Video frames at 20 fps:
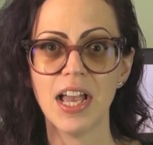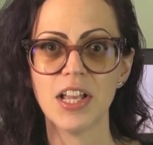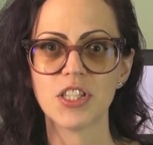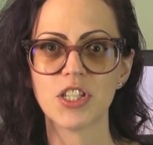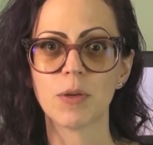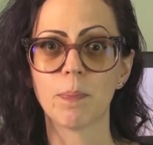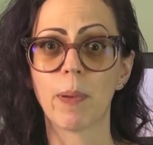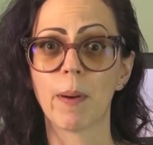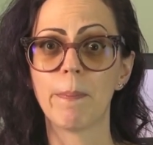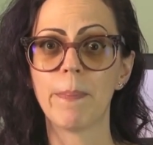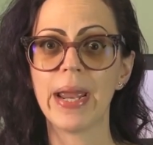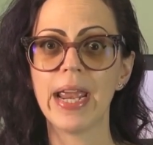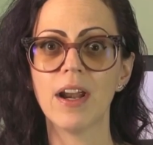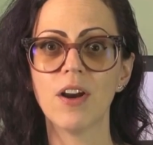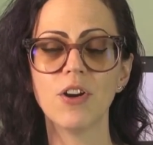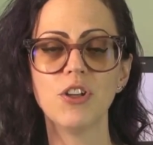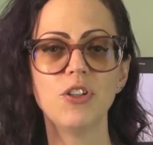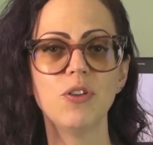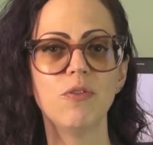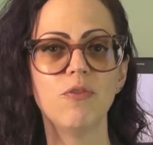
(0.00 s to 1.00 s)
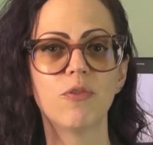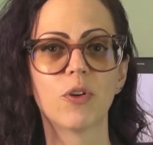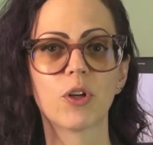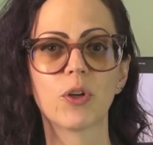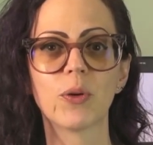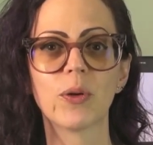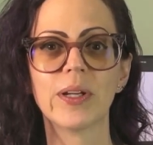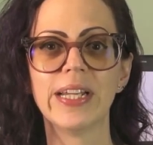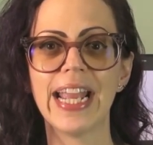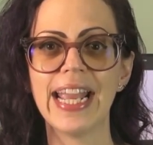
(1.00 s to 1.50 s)
to prepare you for
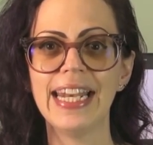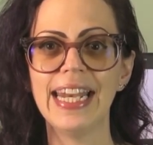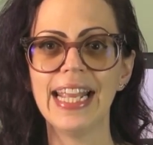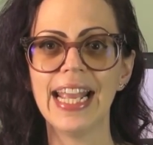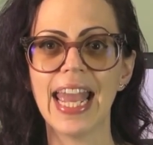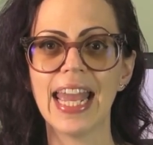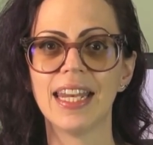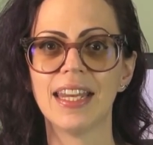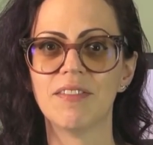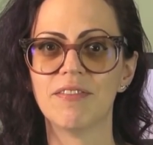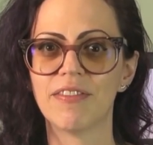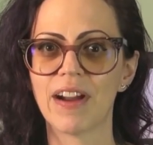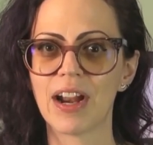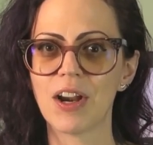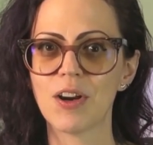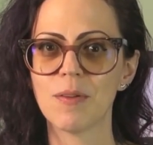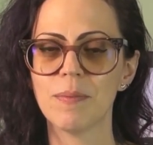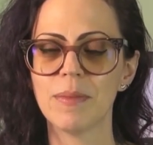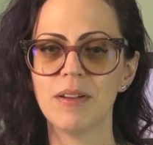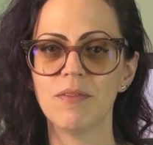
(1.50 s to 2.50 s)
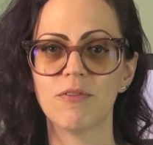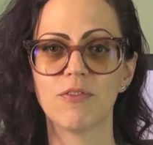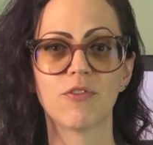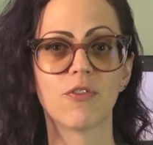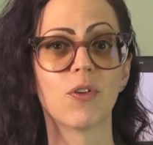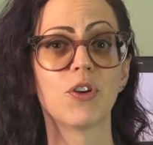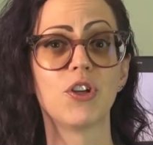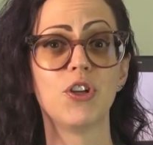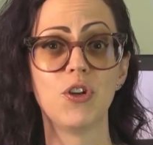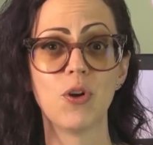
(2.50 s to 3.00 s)
creating an environment
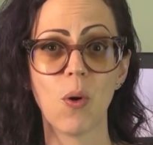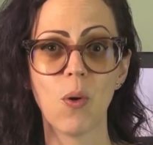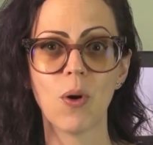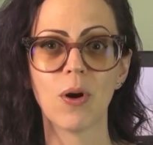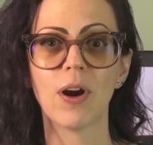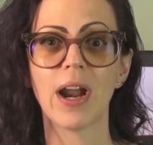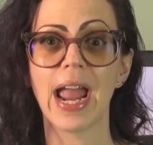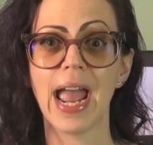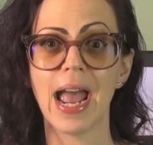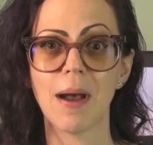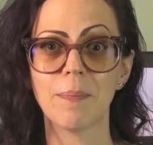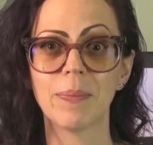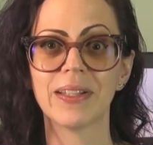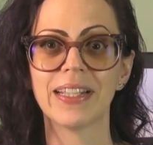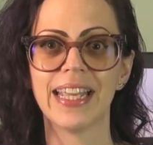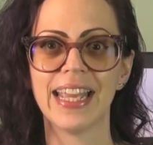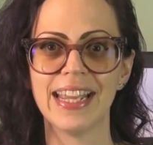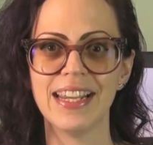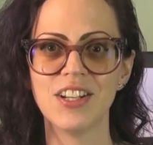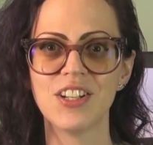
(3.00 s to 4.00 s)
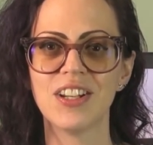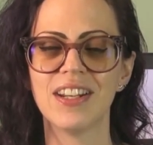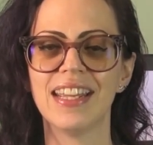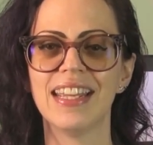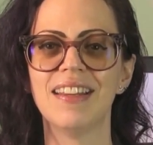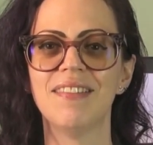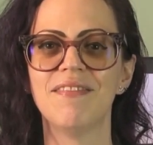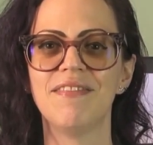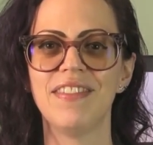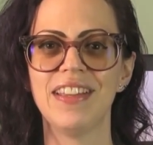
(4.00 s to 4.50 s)
for your application
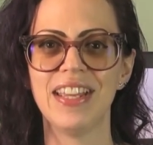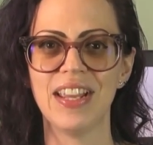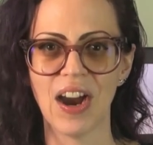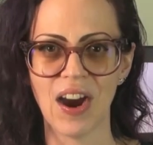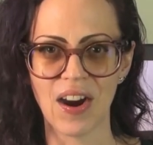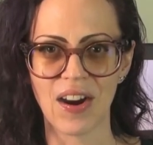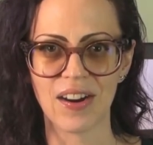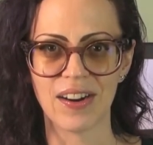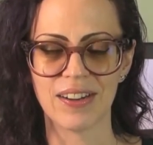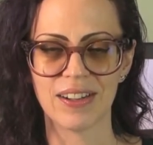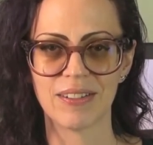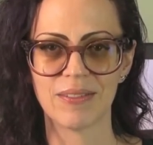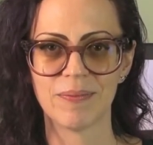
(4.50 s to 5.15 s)
in VR.